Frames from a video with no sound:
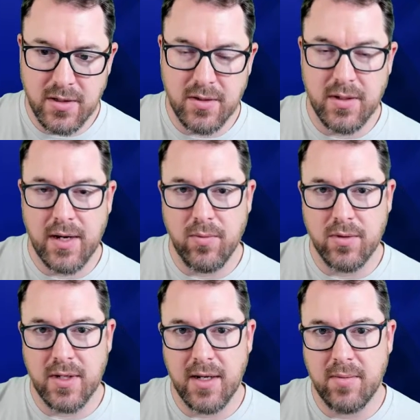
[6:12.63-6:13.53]
So that will
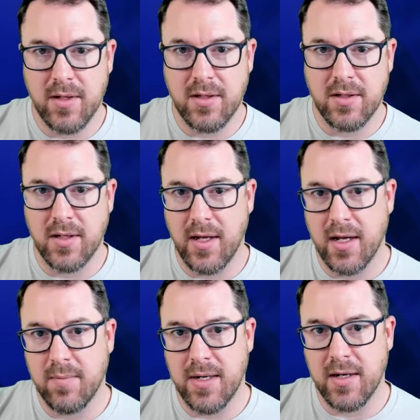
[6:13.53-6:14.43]
damage the
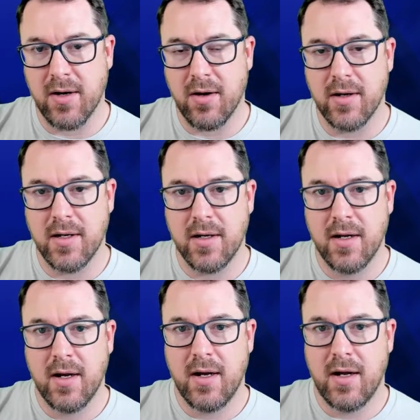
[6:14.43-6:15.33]
enemy Incarnate
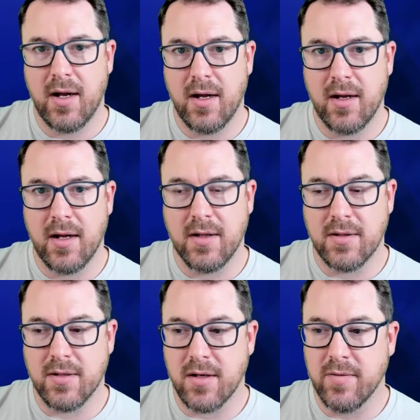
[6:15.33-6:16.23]
at the
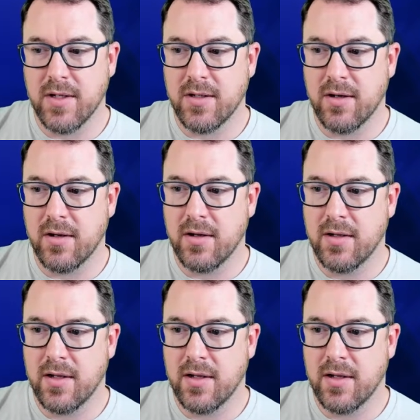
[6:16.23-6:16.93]
start of each turn.